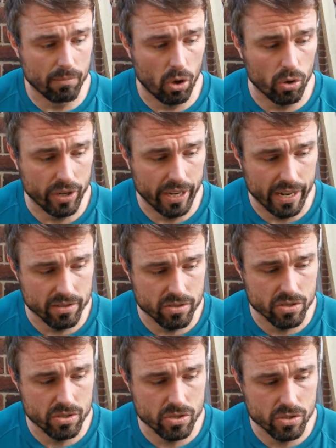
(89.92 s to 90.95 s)
I'm not going to get,
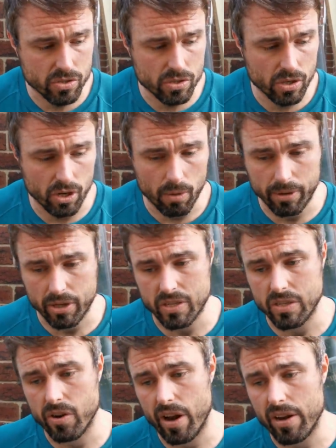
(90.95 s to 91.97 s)
you know,
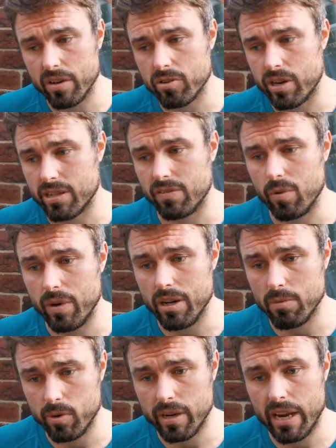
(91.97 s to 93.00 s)
because it's not ended transfer
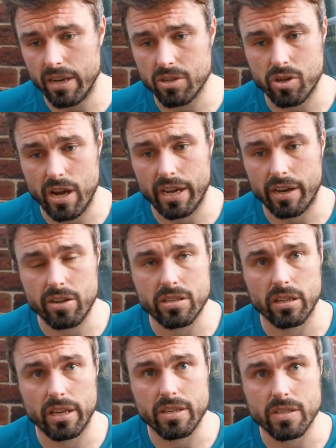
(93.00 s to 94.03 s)
window, but we need a striker.
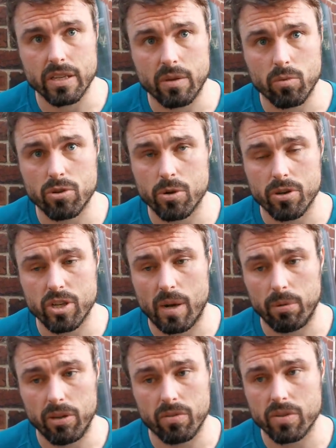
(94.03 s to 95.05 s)
It's clear to see Woodrow and
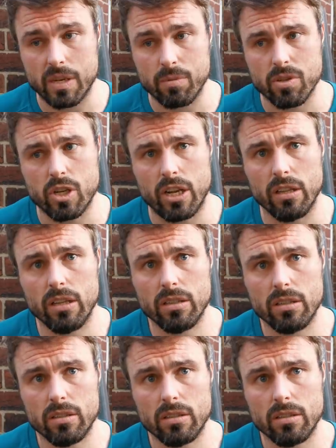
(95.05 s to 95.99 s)
Chaplin don't seem to gel.